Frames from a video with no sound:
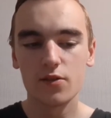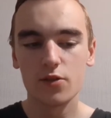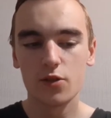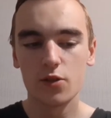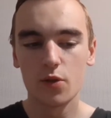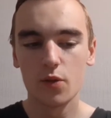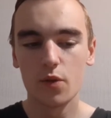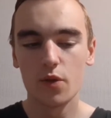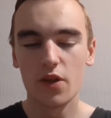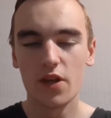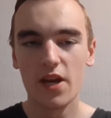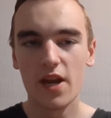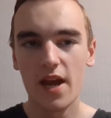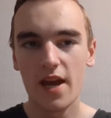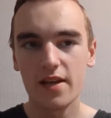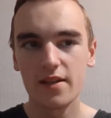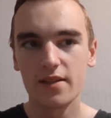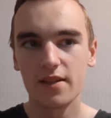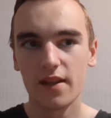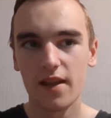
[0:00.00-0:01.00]
to the
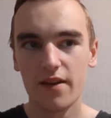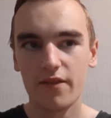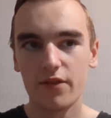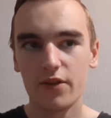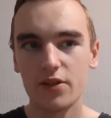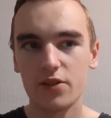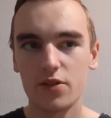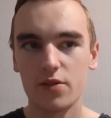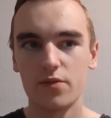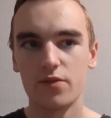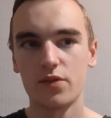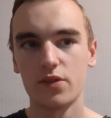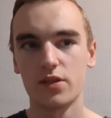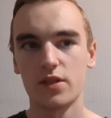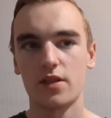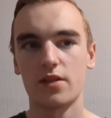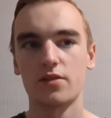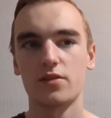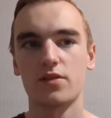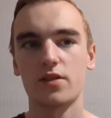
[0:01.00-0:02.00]
next level in terms of its
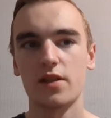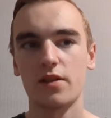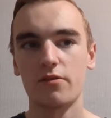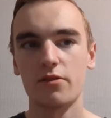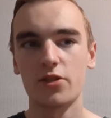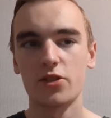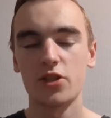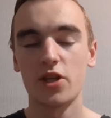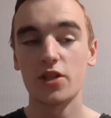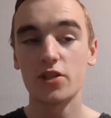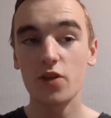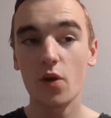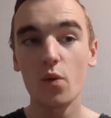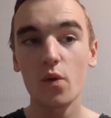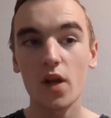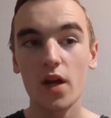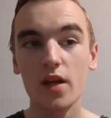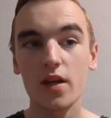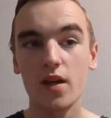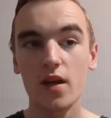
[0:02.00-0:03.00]
acceleration. I don't
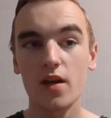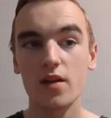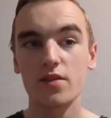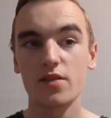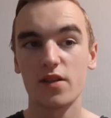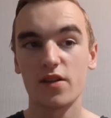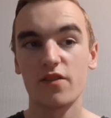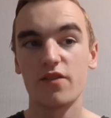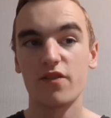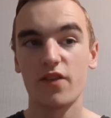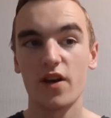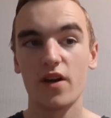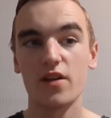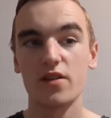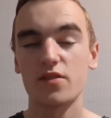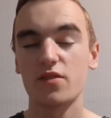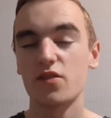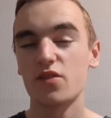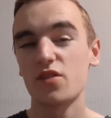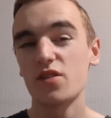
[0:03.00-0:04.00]
like cars that are
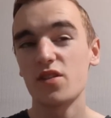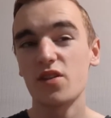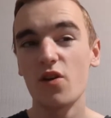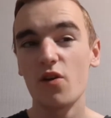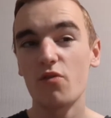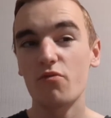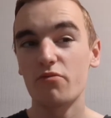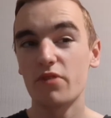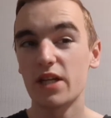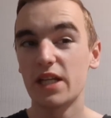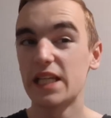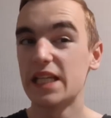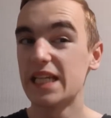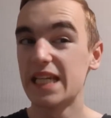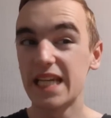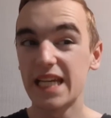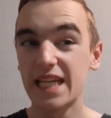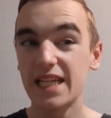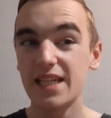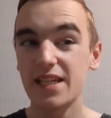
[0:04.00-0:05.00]
fast because they're not really
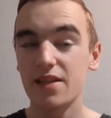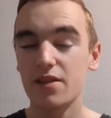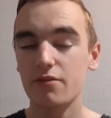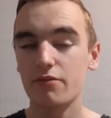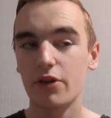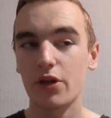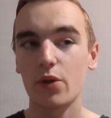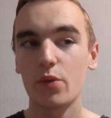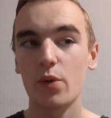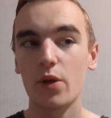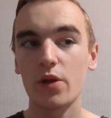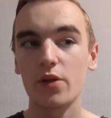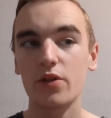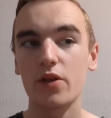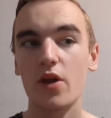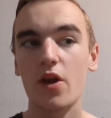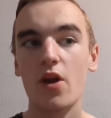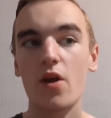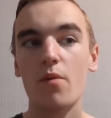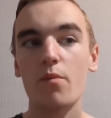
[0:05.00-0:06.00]
needed in the real world.
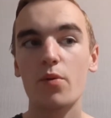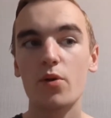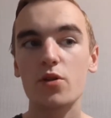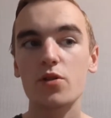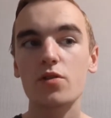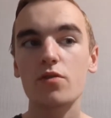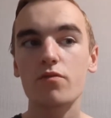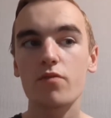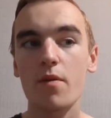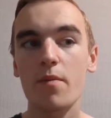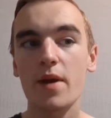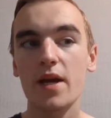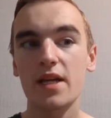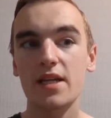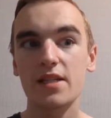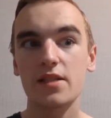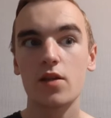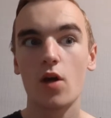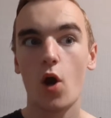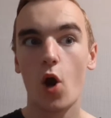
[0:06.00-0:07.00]
Because the Rimac
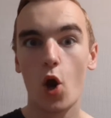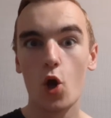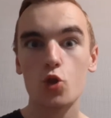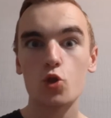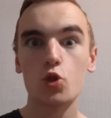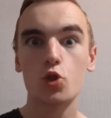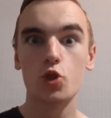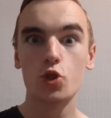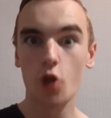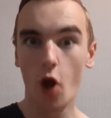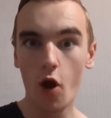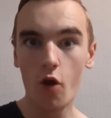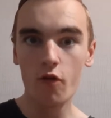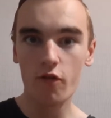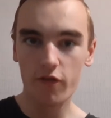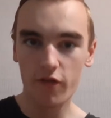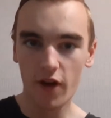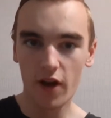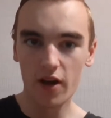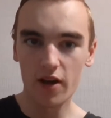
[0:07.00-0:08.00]
is so
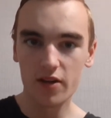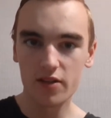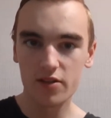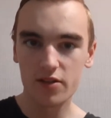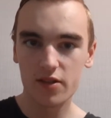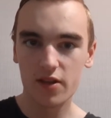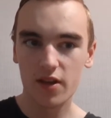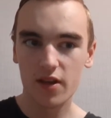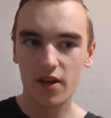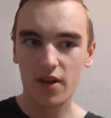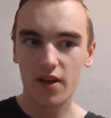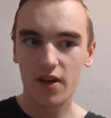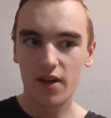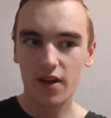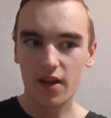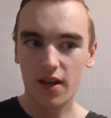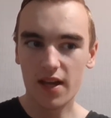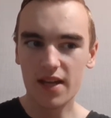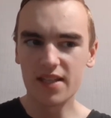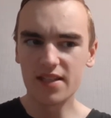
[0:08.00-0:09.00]
fast,
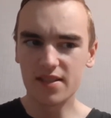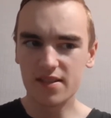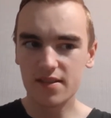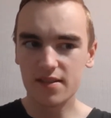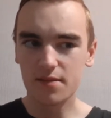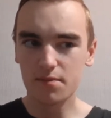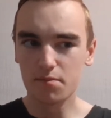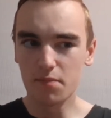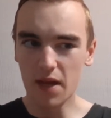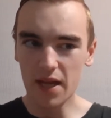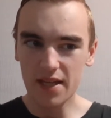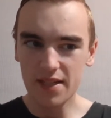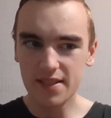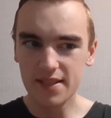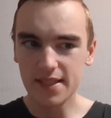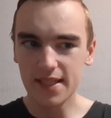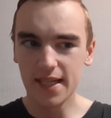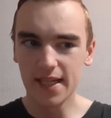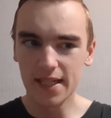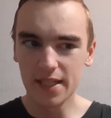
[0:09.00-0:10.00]
it makes
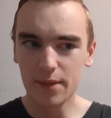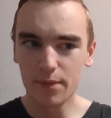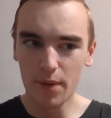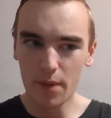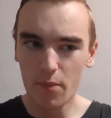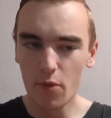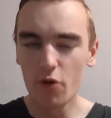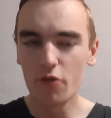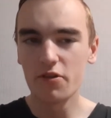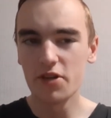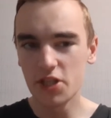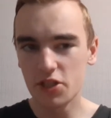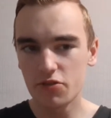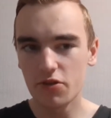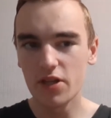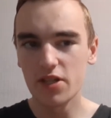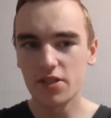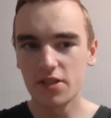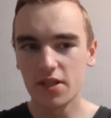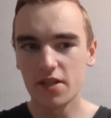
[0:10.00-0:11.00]
it a little bit more
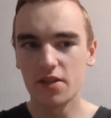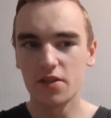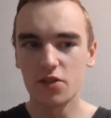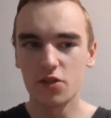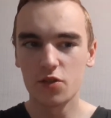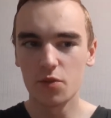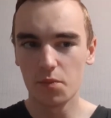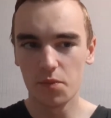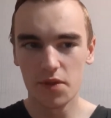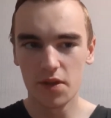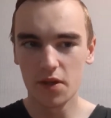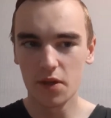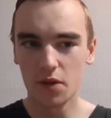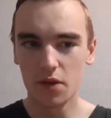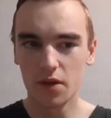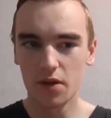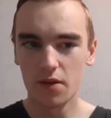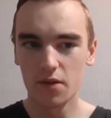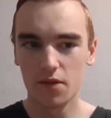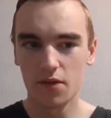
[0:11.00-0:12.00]
interesting than
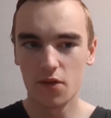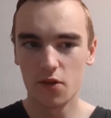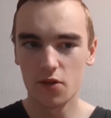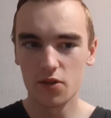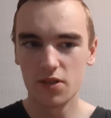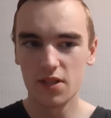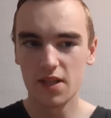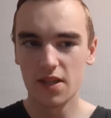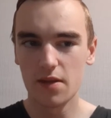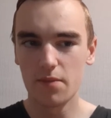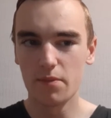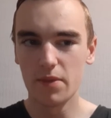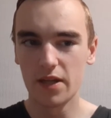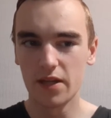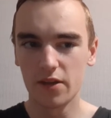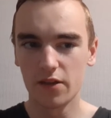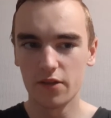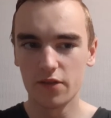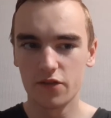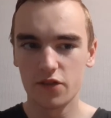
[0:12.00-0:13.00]
something that's in the
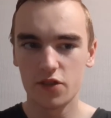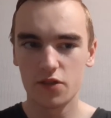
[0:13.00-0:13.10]
middle of